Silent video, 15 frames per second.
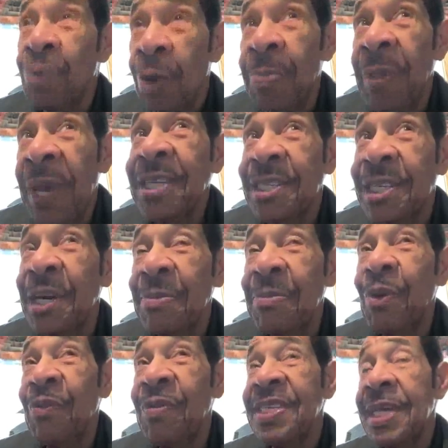were basically
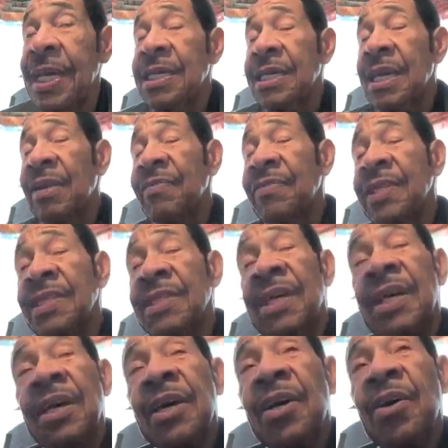movies and television,
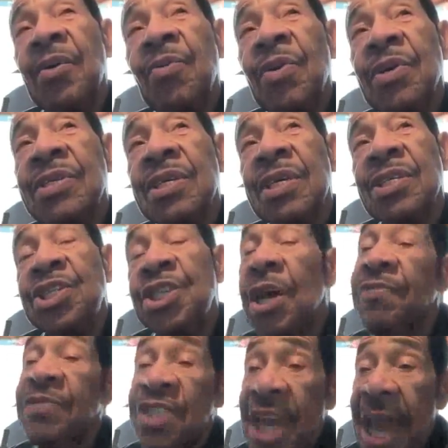was
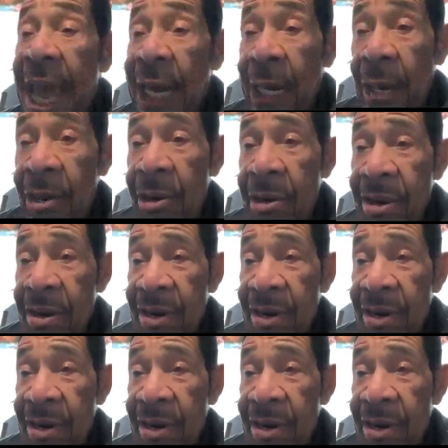Jeff Chandler.